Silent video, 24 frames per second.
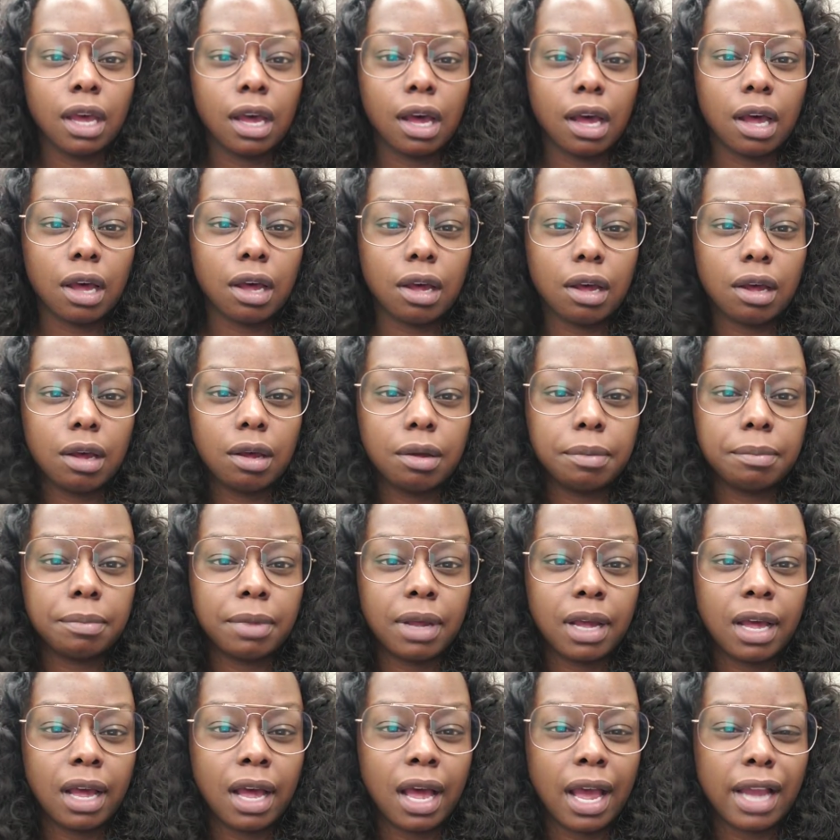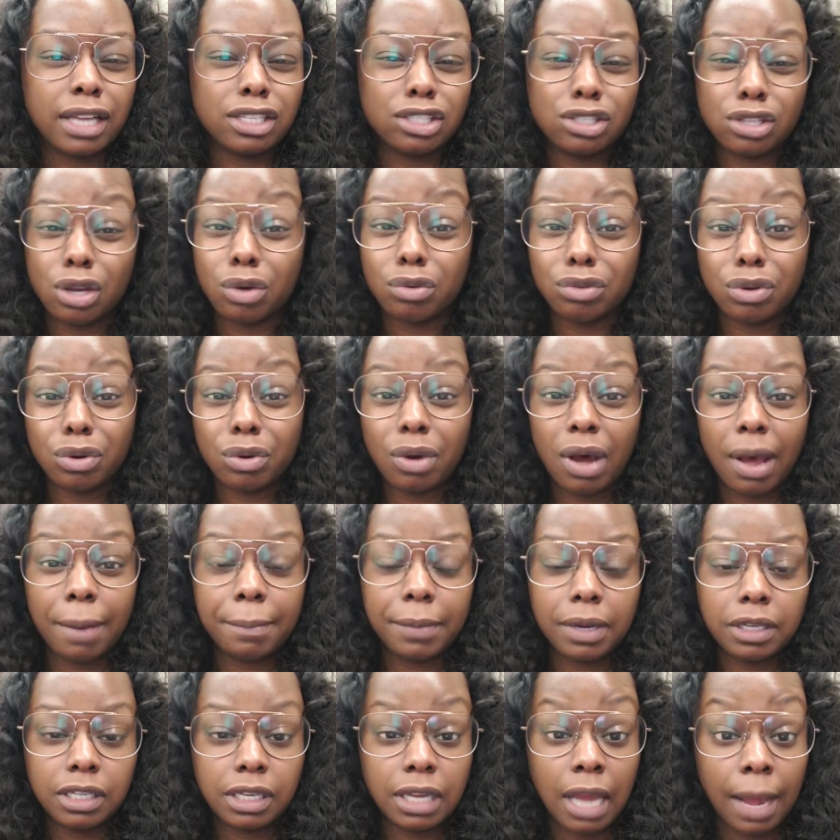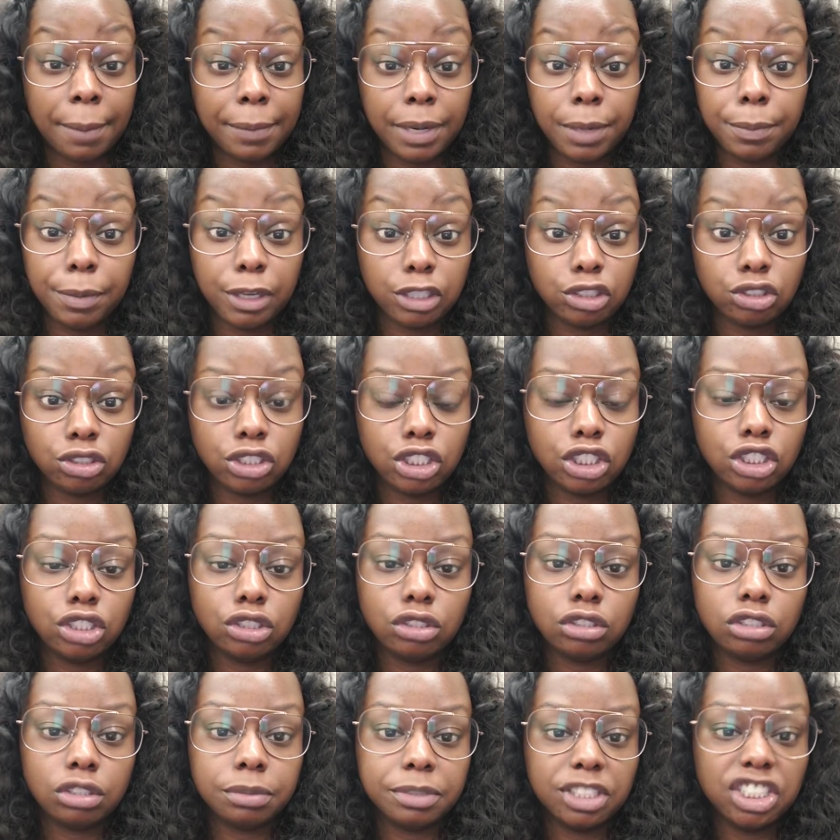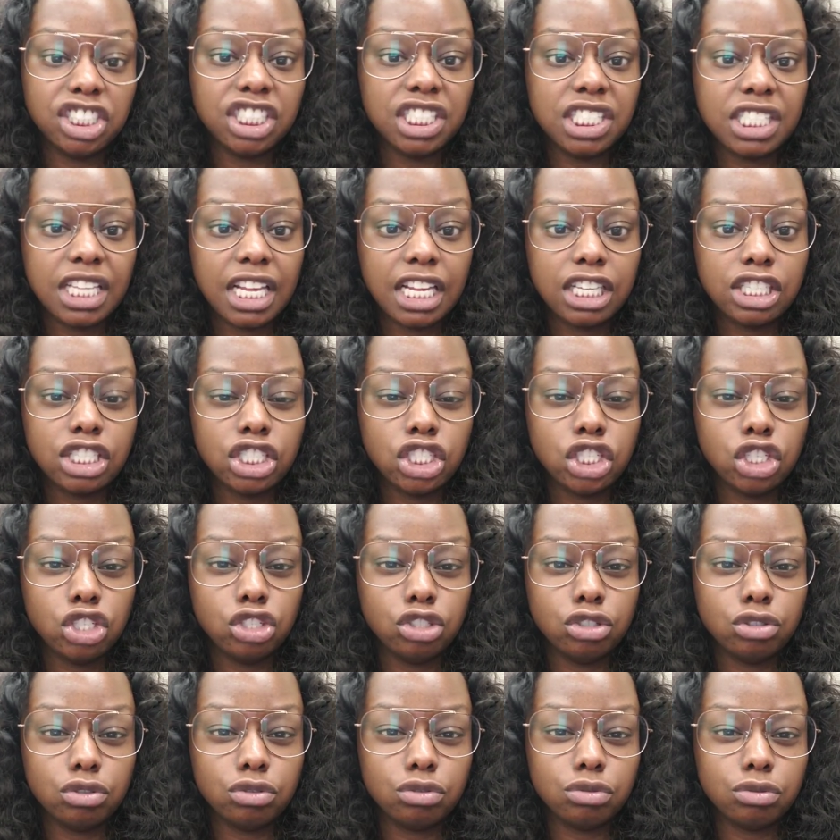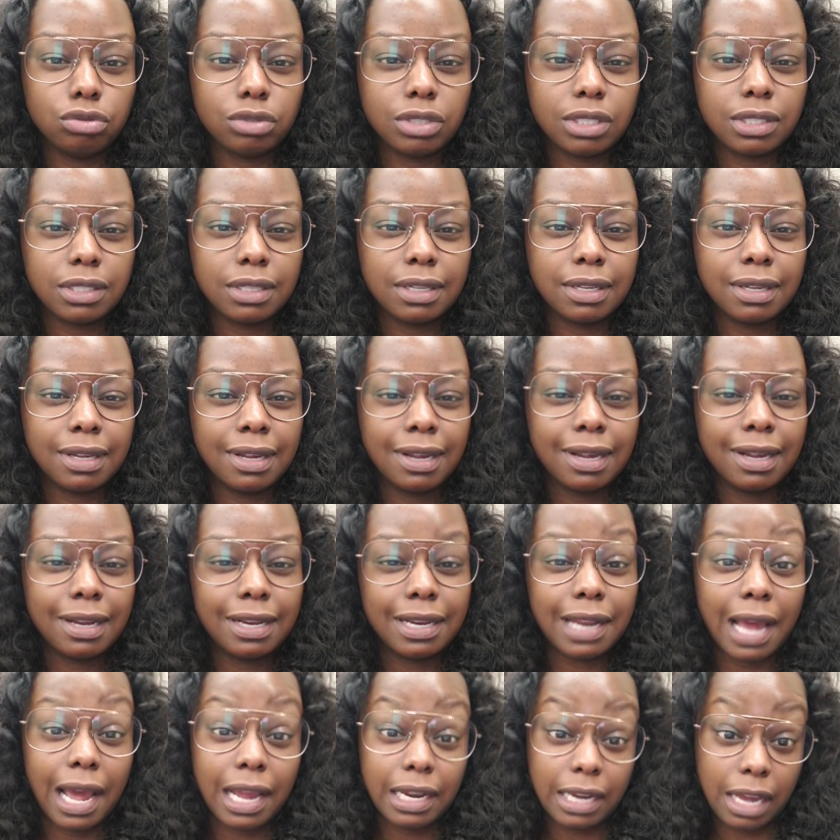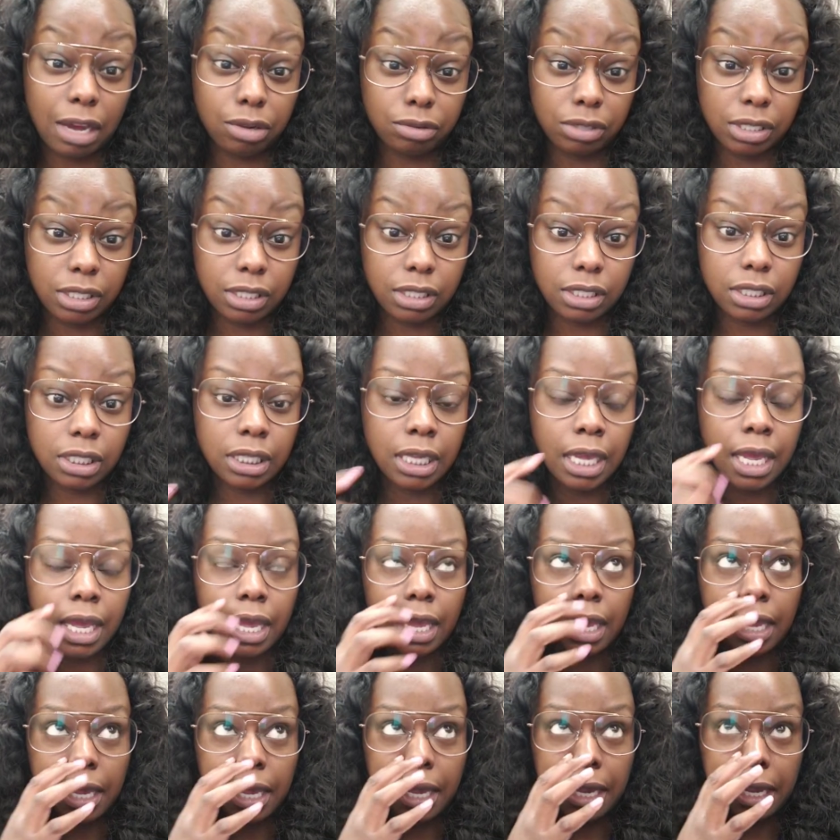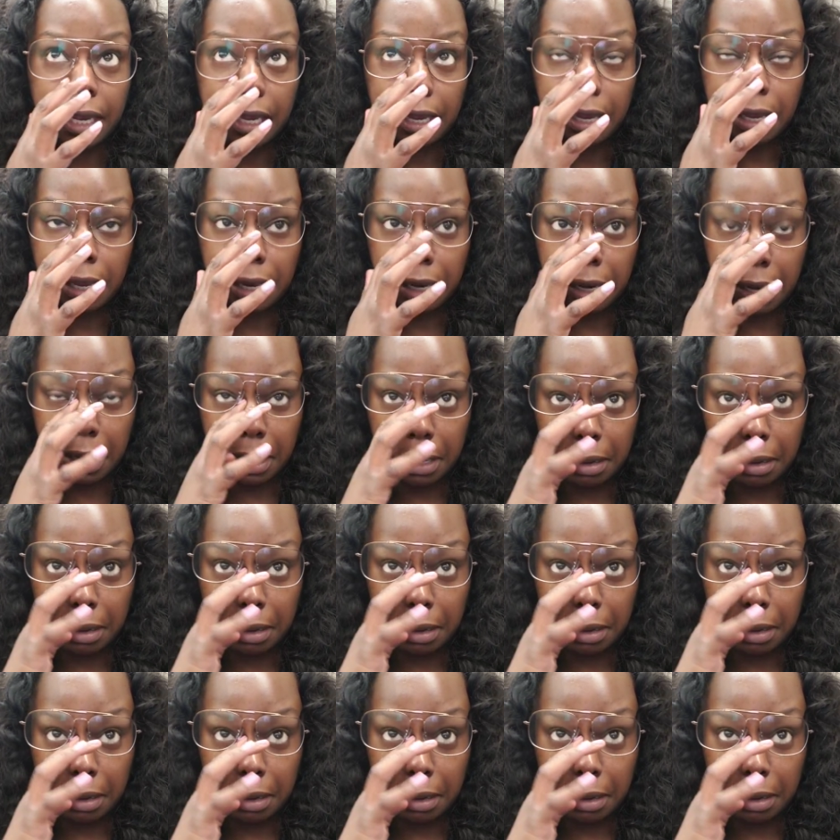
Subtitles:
I don't know how many bundles she used, but she said she used 9 ounces. And